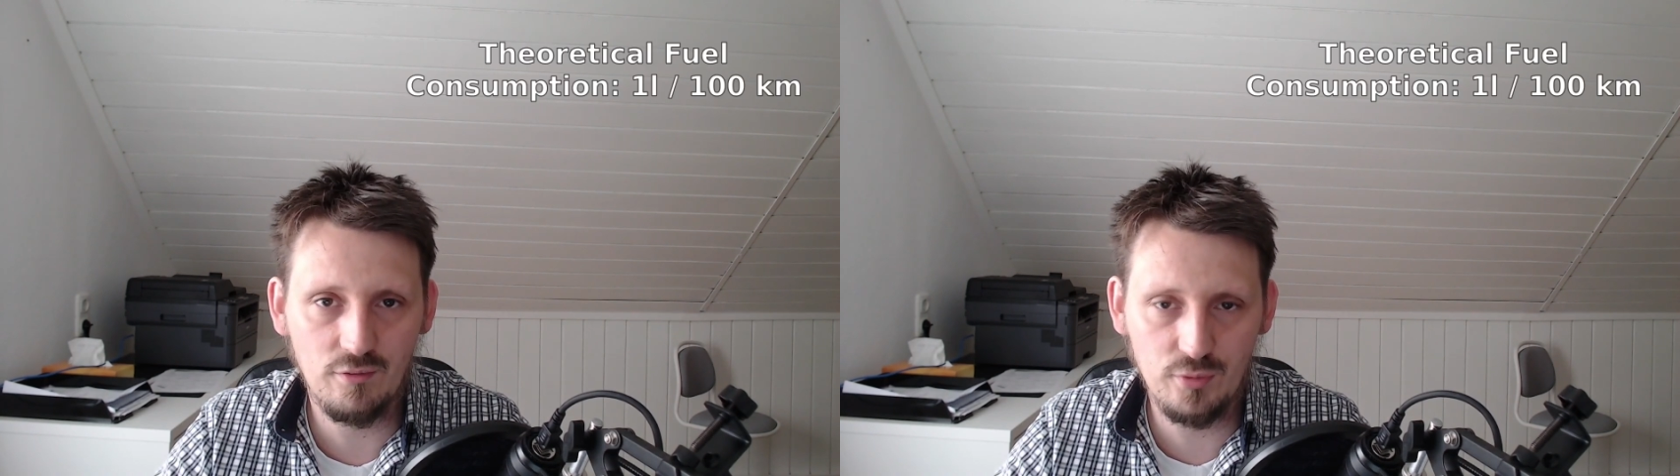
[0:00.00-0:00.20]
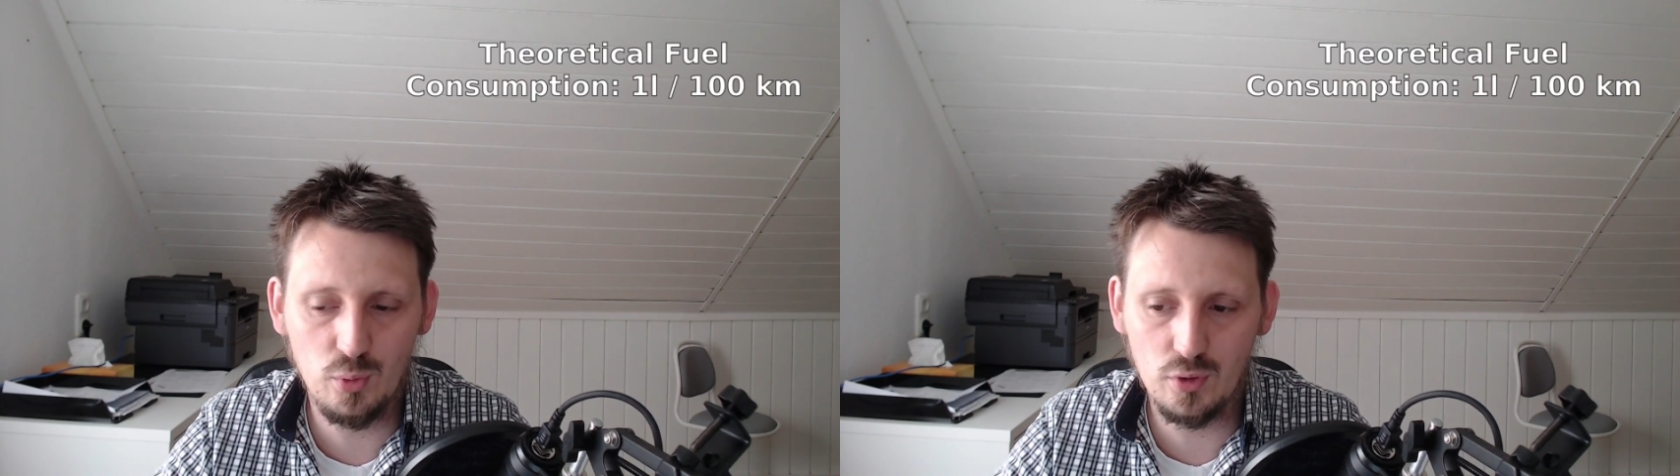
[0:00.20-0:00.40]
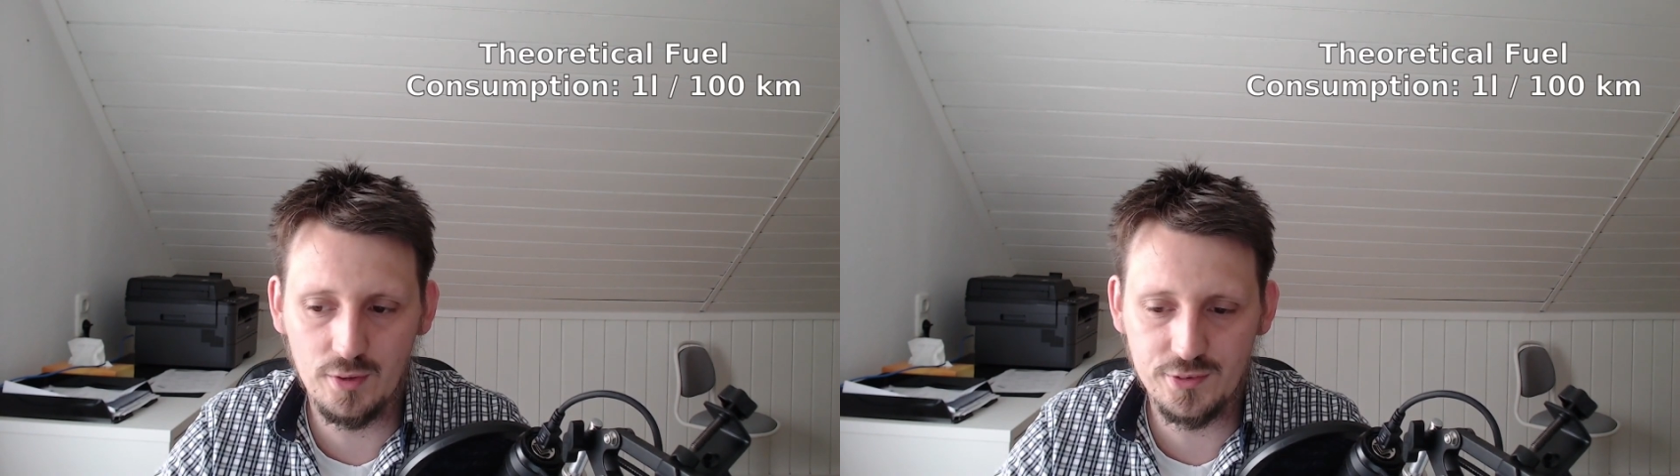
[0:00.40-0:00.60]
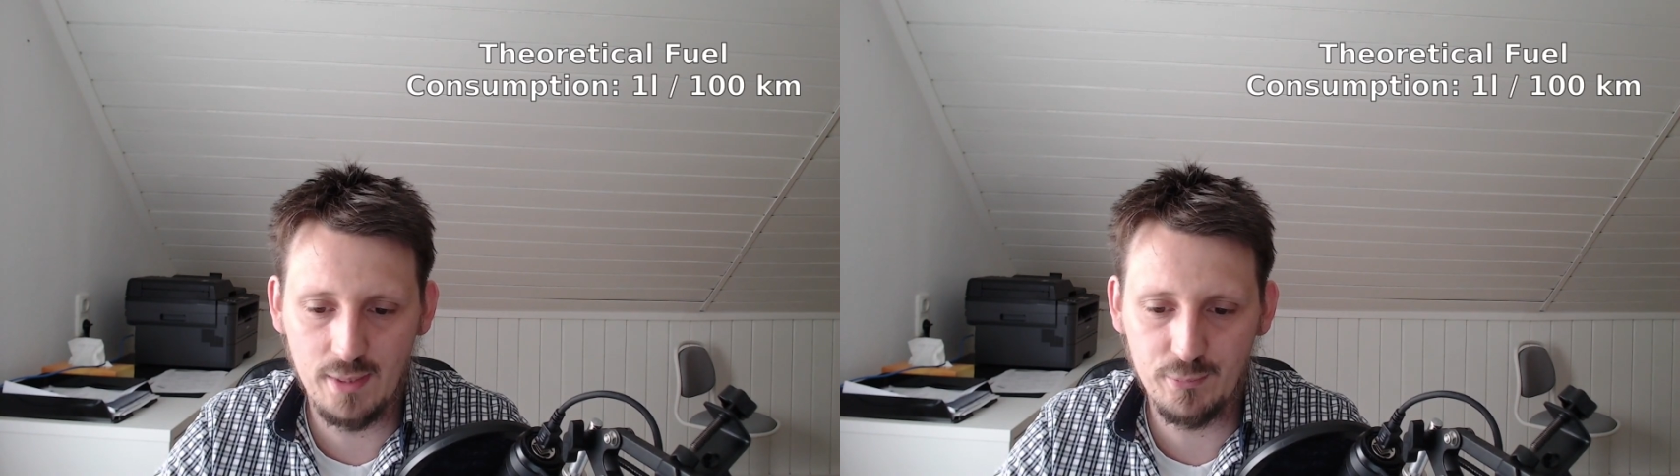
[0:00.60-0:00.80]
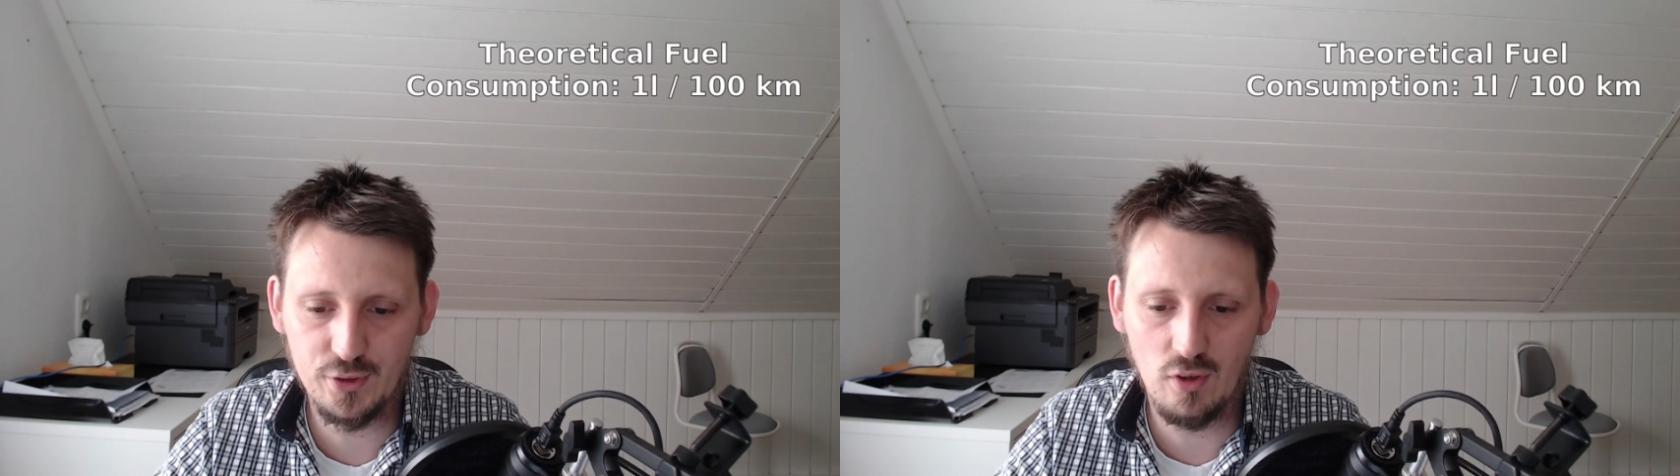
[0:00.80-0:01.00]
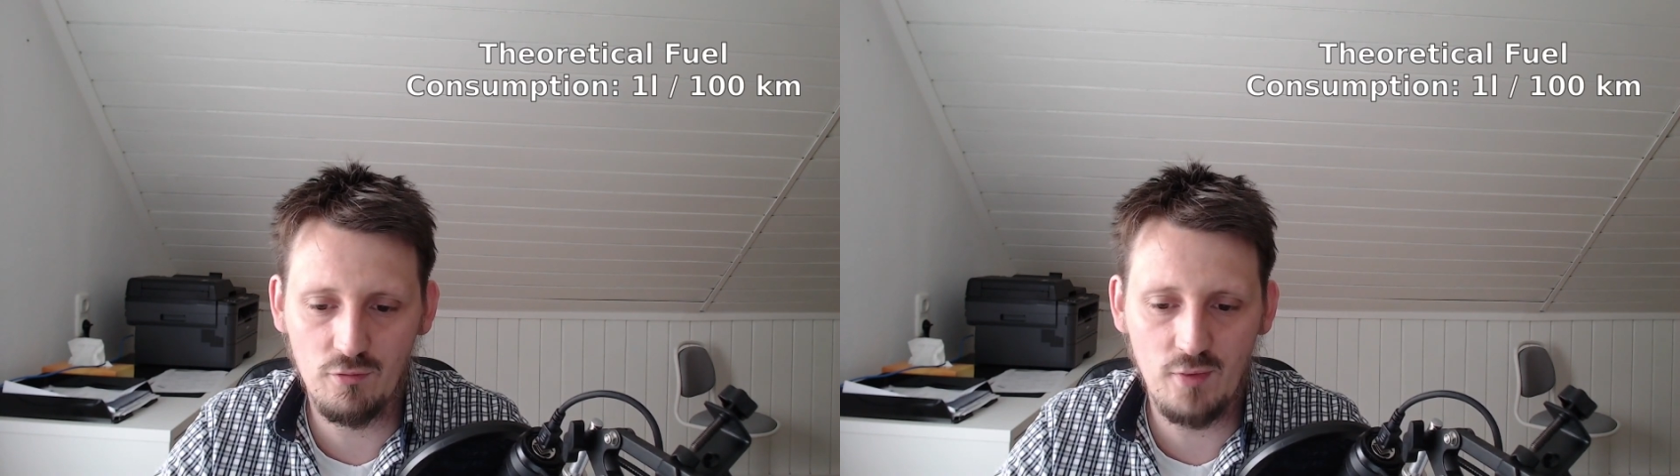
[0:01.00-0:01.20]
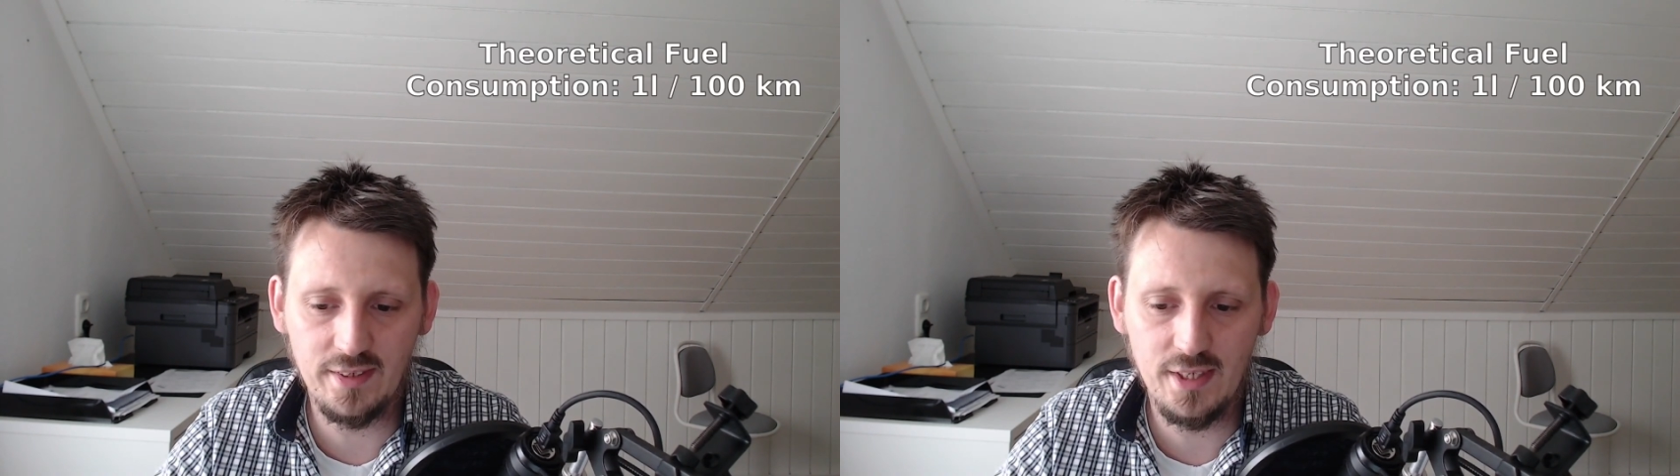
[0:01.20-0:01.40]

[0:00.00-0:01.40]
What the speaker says: fuel consumption of 1